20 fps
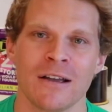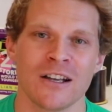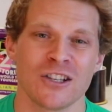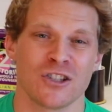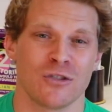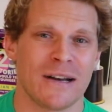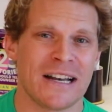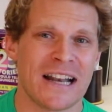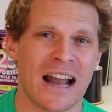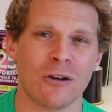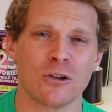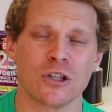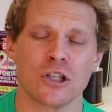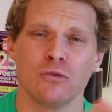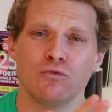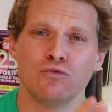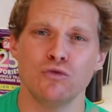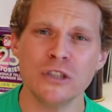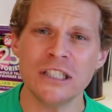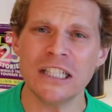So right now it's
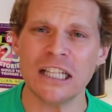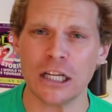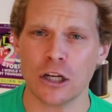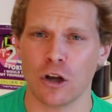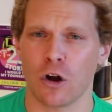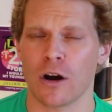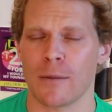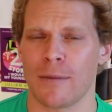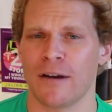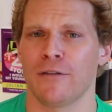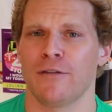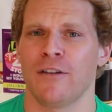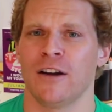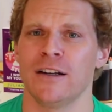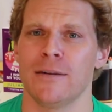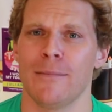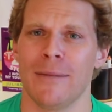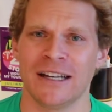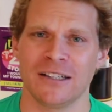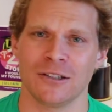really a lot about
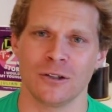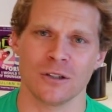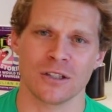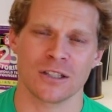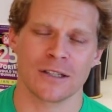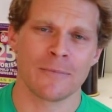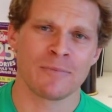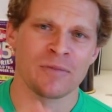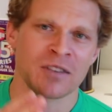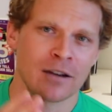fundamentals,